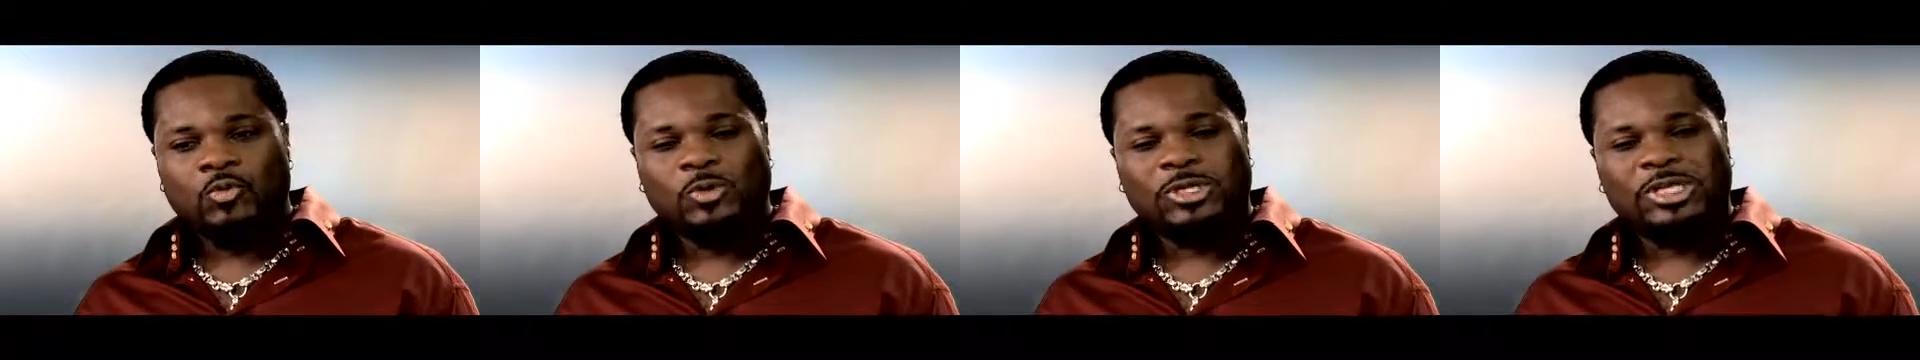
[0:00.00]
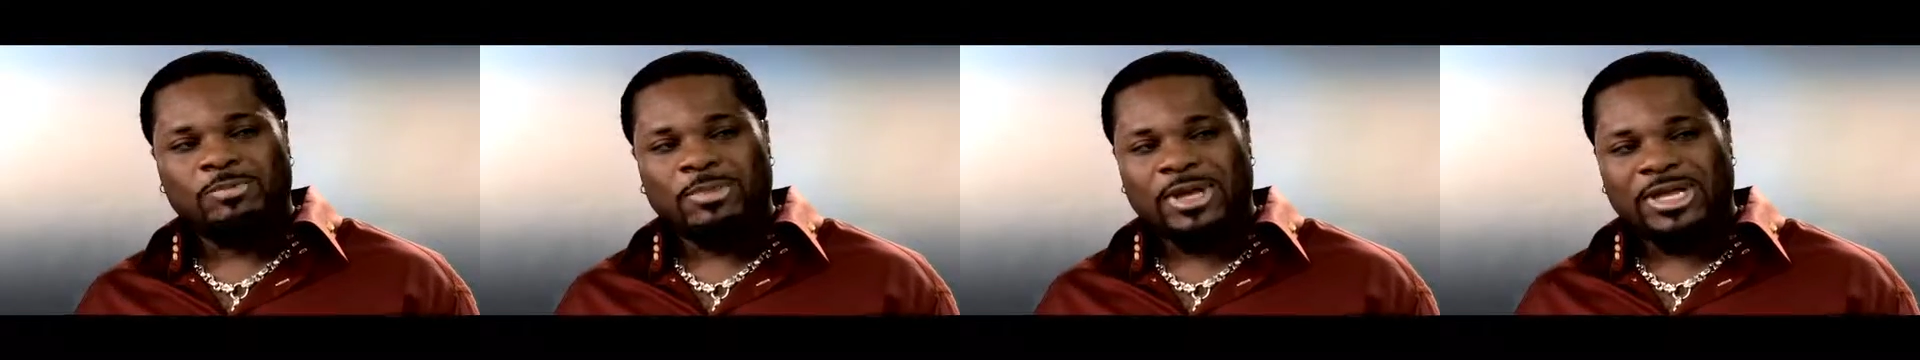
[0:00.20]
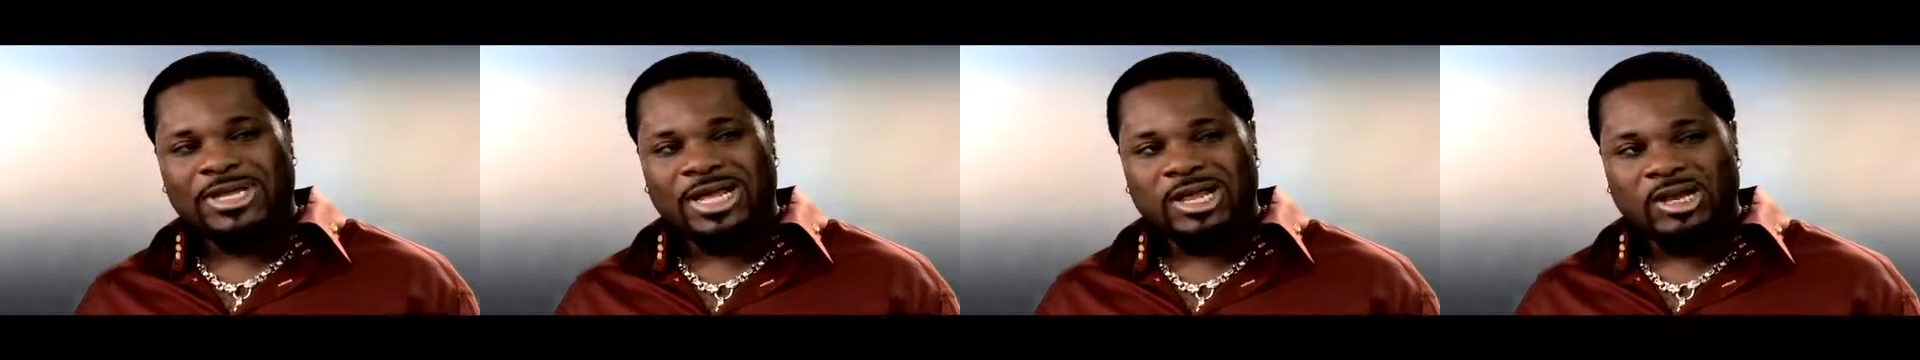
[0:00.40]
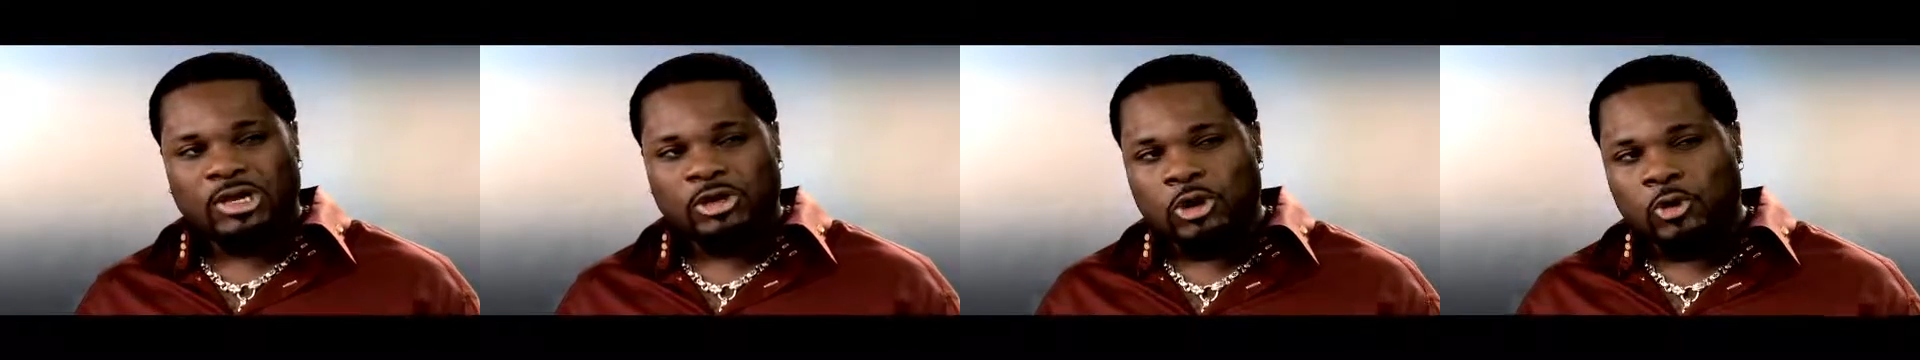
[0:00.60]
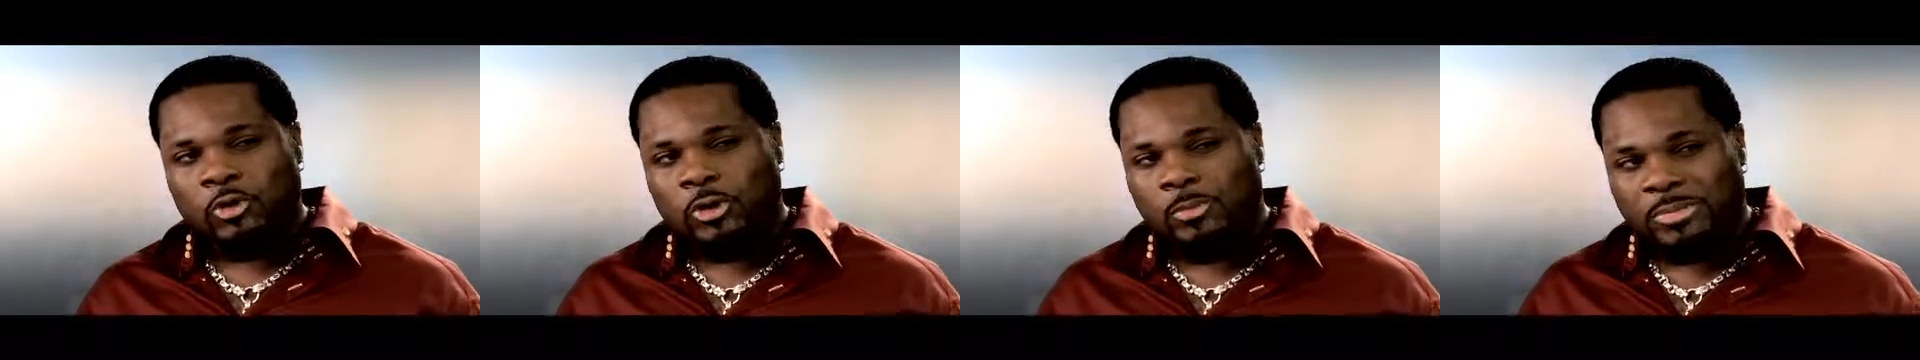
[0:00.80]
really may not
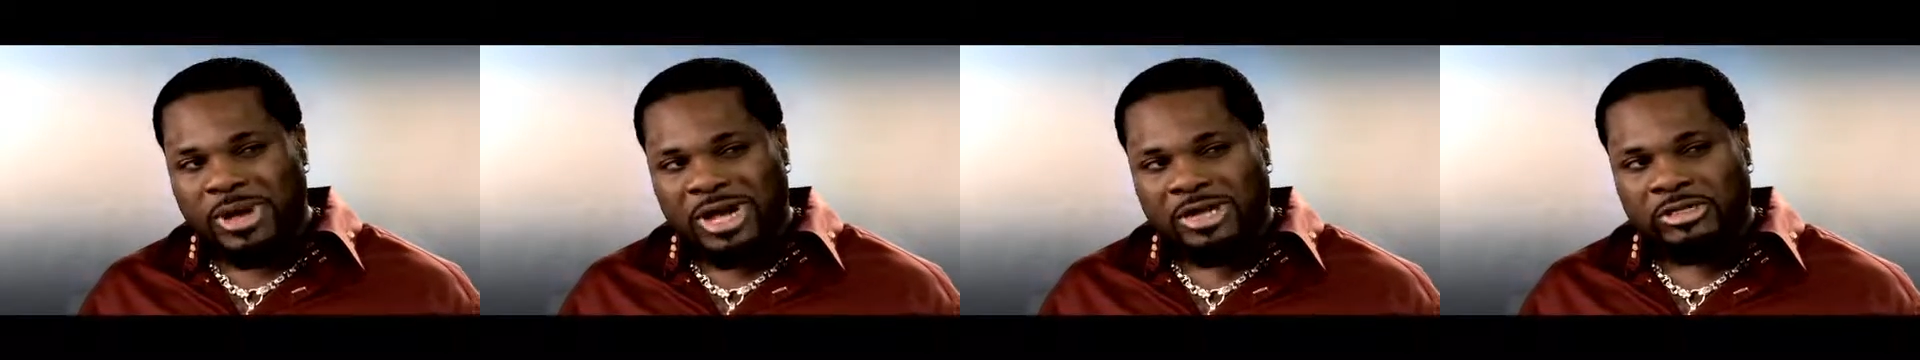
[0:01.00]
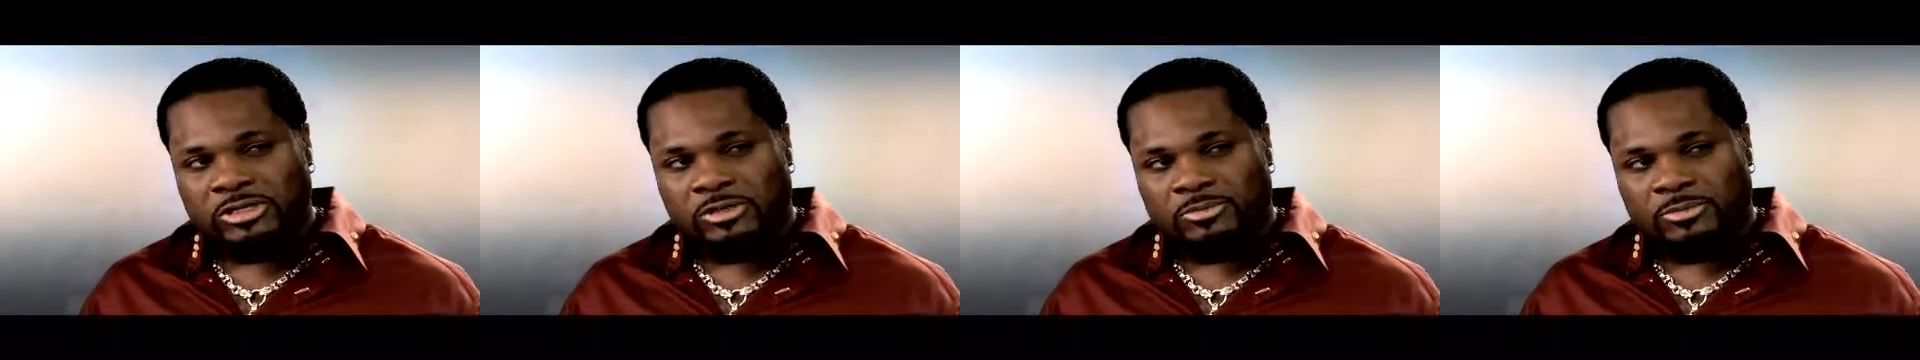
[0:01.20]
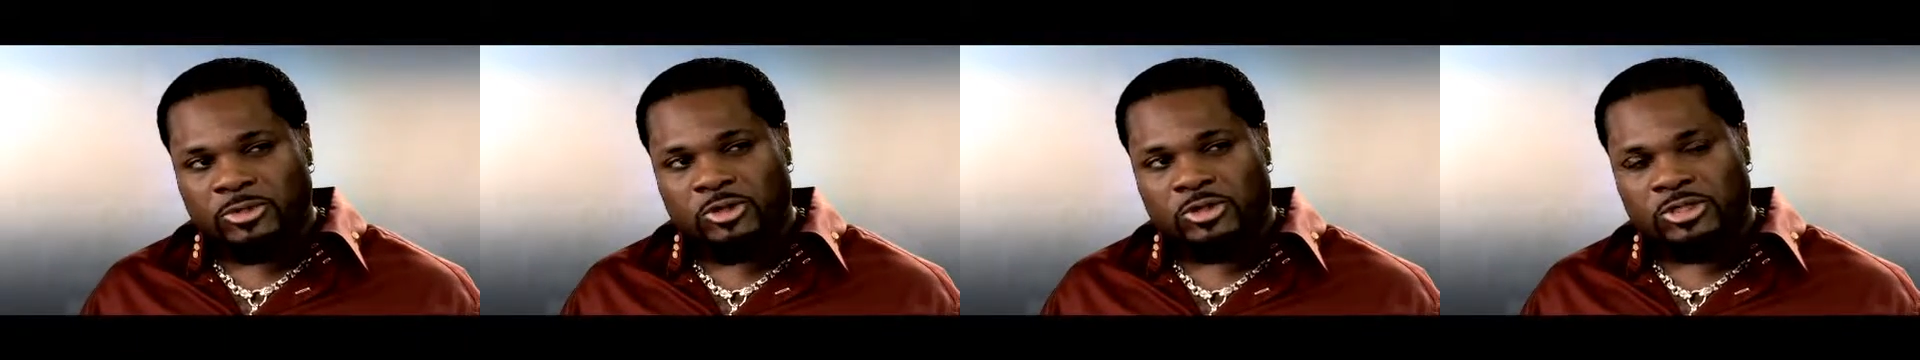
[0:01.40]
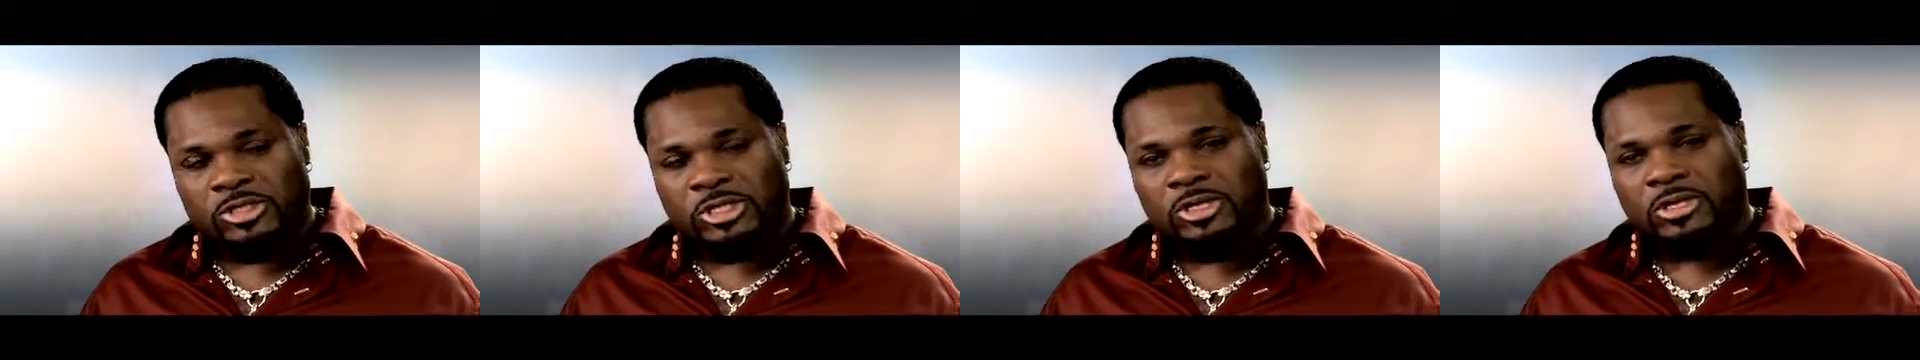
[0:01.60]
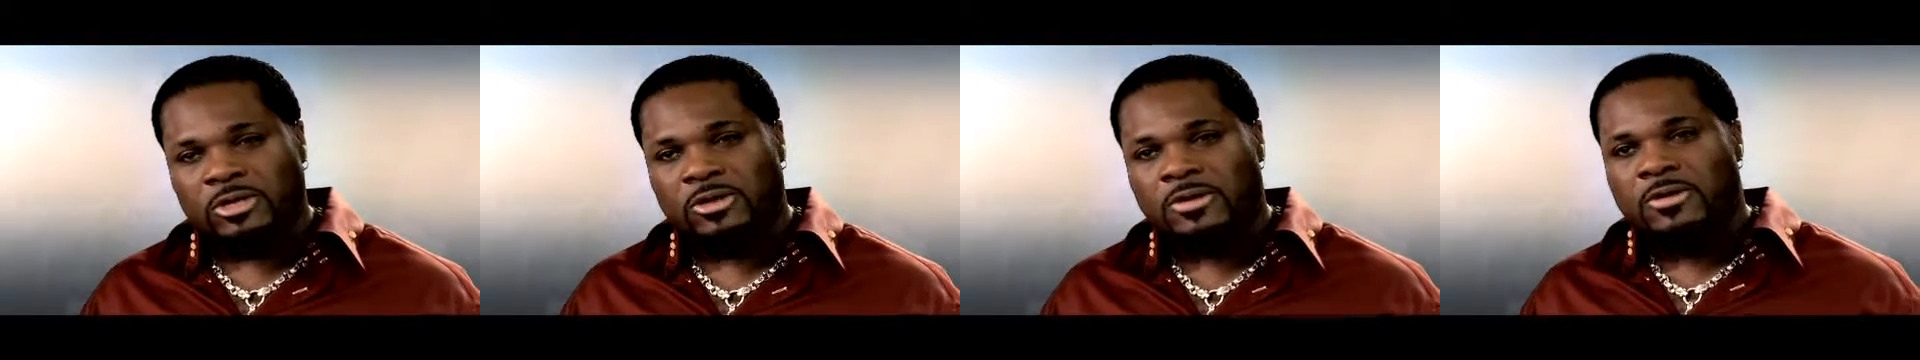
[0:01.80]
know about the
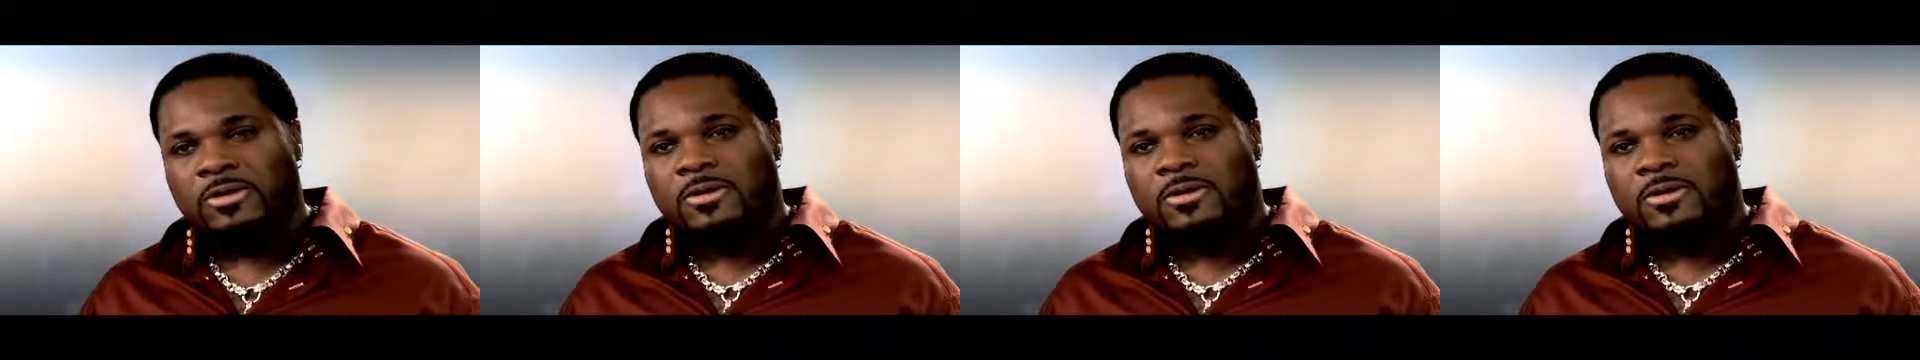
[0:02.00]
music,